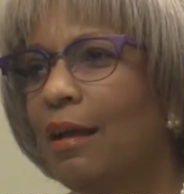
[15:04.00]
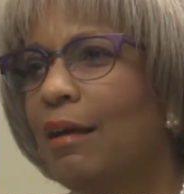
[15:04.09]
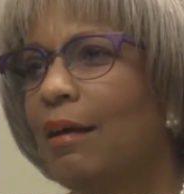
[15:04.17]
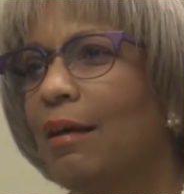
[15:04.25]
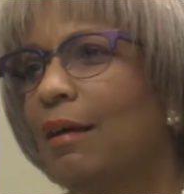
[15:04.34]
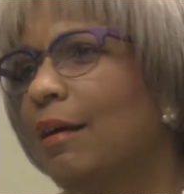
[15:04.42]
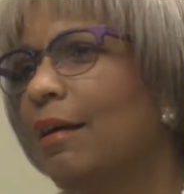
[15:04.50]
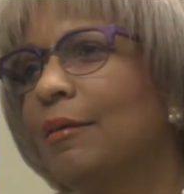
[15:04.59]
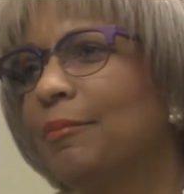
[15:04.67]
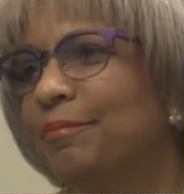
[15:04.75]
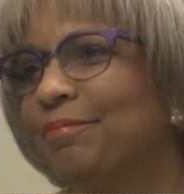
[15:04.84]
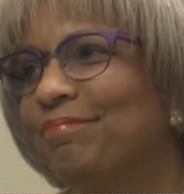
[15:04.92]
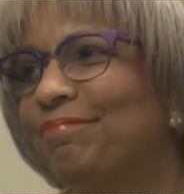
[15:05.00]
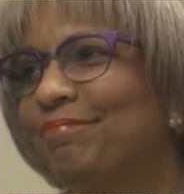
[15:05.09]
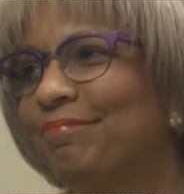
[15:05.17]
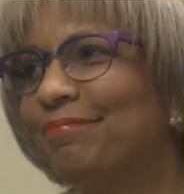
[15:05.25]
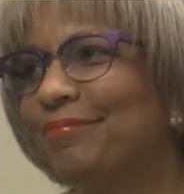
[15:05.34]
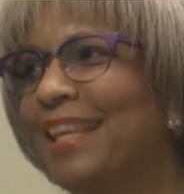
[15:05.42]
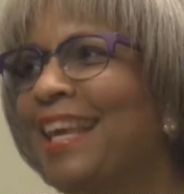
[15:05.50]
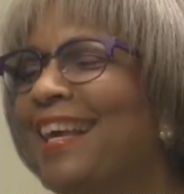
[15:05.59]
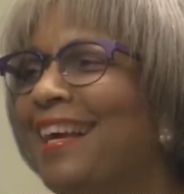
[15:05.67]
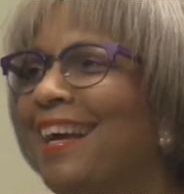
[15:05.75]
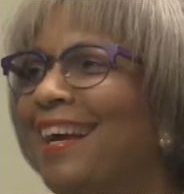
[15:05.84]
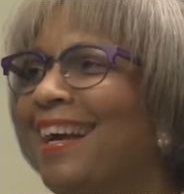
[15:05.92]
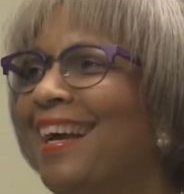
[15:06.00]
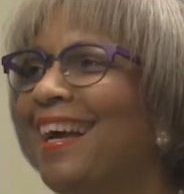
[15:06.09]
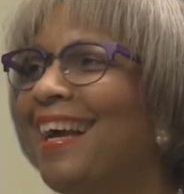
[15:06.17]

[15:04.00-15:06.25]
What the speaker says: Can you give us some examples for that?